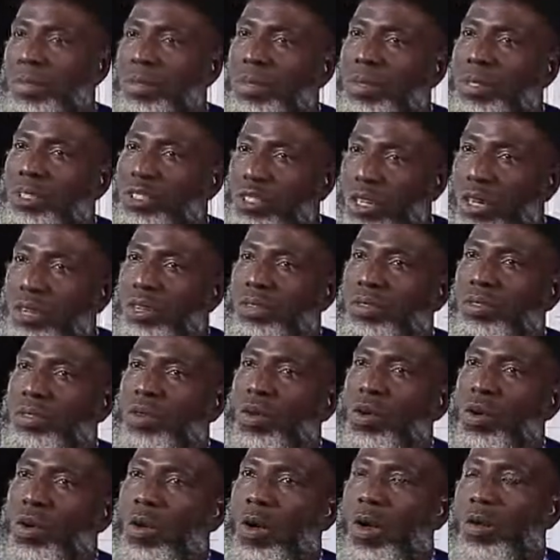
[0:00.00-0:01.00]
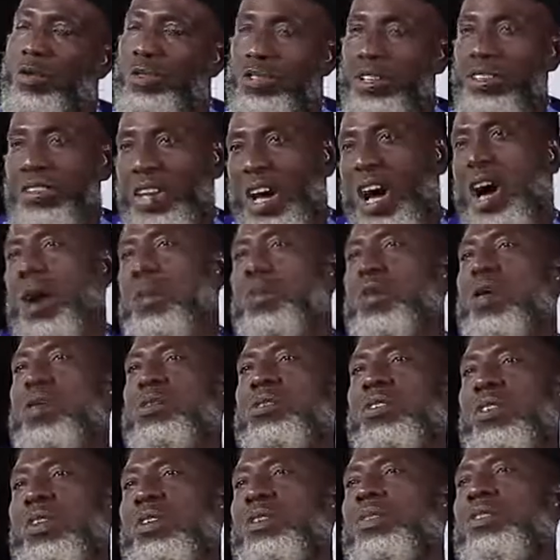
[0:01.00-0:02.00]
source, of the term of
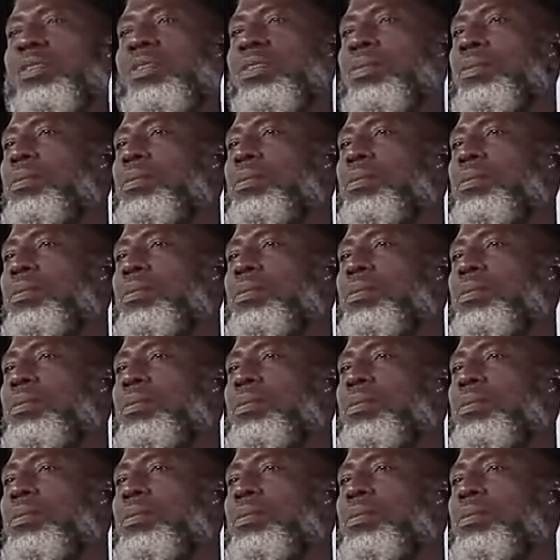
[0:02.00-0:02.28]
source.